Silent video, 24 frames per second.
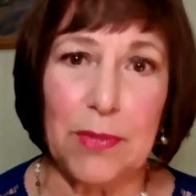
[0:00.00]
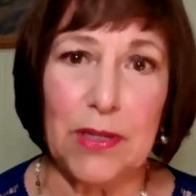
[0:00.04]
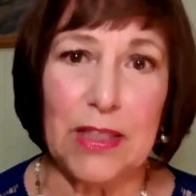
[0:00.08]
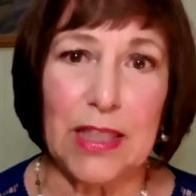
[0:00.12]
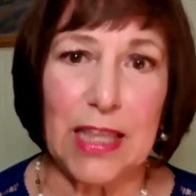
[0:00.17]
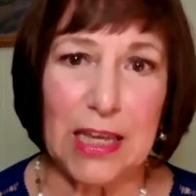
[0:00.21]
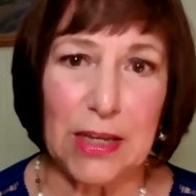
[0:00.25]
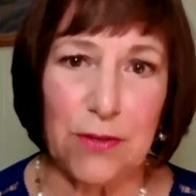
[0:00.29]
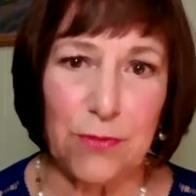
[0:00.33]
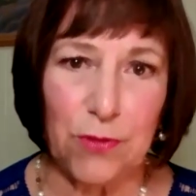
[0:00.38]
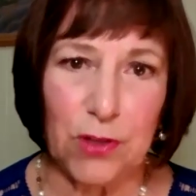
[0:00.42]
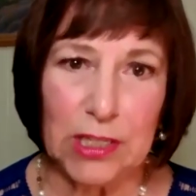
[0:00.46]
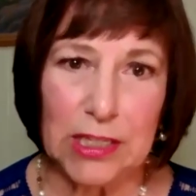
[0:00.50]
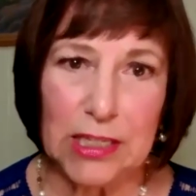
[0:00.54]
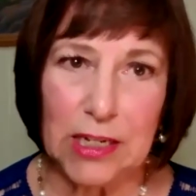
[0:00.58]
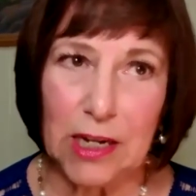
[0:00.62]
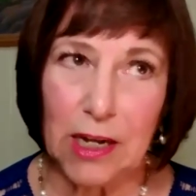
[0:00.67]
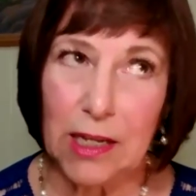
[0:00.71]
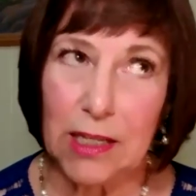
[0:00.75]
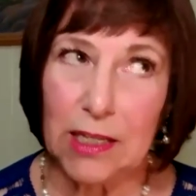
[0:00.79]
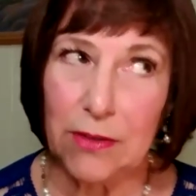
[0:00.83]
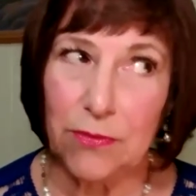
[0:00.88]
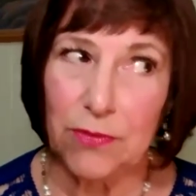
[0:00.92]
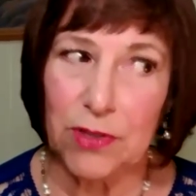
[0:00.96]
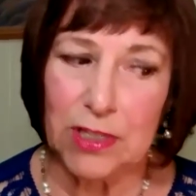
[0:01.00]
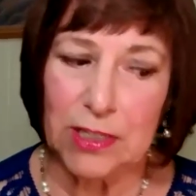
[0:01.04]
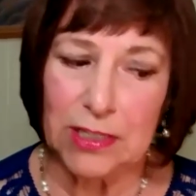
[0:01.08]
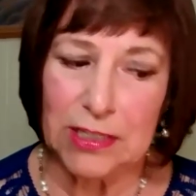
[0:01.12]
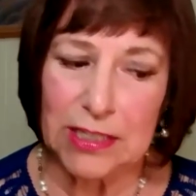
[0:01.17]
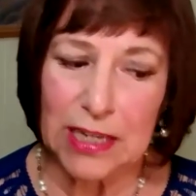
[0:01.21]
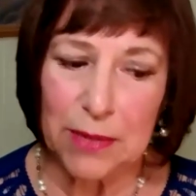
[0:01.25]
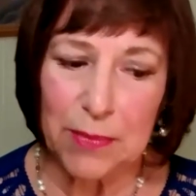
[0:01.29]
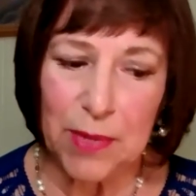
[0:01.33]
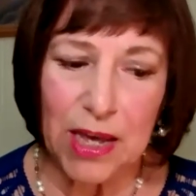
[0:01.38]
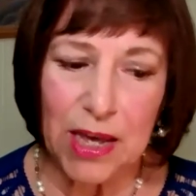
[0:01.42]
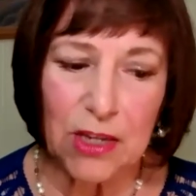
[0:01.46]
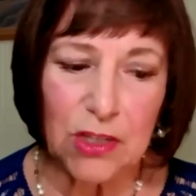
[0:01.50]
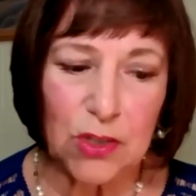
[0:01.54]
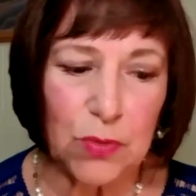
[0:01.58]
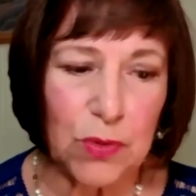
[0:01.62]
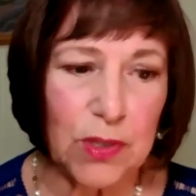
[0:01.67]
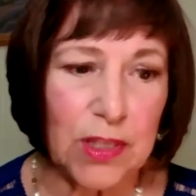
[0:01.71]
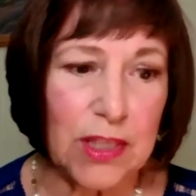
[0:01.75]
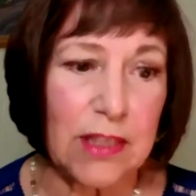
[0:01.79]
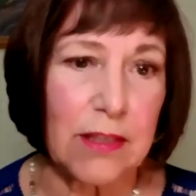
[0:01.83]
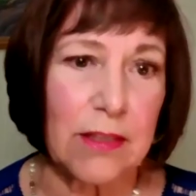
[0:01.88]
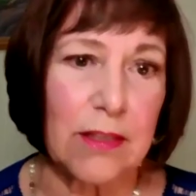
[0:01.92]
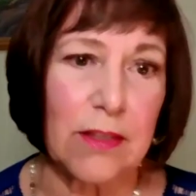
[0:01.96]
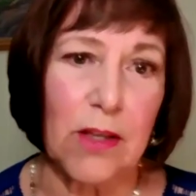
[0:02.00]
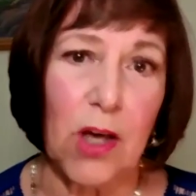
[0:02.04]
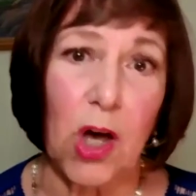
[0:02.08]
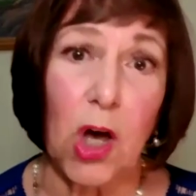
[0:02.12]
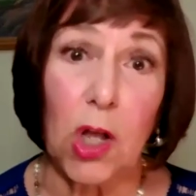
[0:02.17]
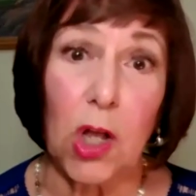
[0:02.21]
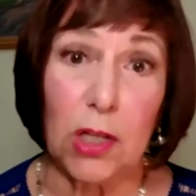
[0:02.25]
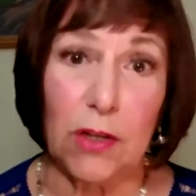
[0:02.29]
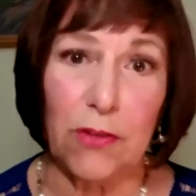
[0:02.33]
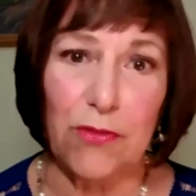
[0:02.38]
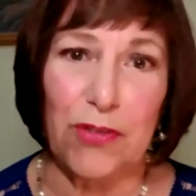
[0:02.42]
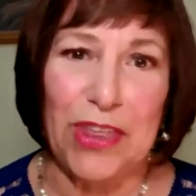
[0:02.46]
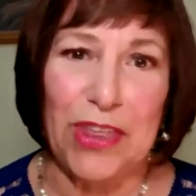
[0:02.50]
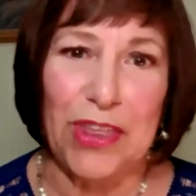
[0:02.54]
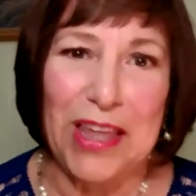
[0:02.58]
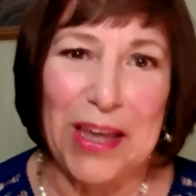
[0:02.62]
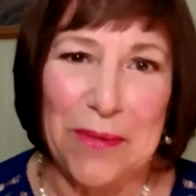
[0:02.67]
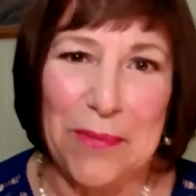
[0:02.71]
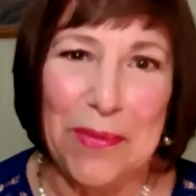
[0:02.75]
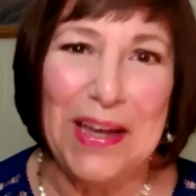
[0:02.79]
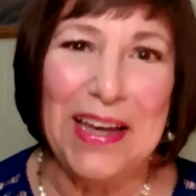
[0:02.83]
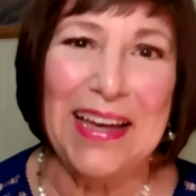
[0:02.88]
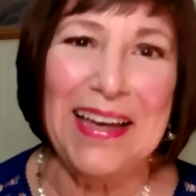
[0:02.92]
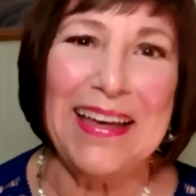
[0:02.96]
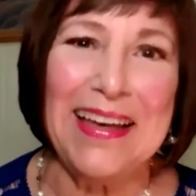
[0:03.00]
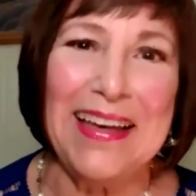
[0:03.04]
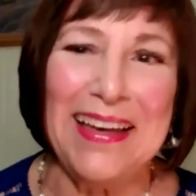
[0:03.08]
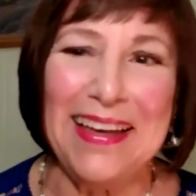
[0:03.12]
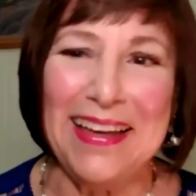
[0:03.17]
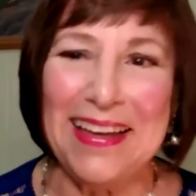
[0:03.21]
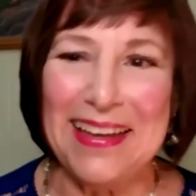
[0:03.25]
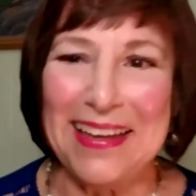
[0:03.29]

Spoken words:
but thankfully not live in the same house with all of them.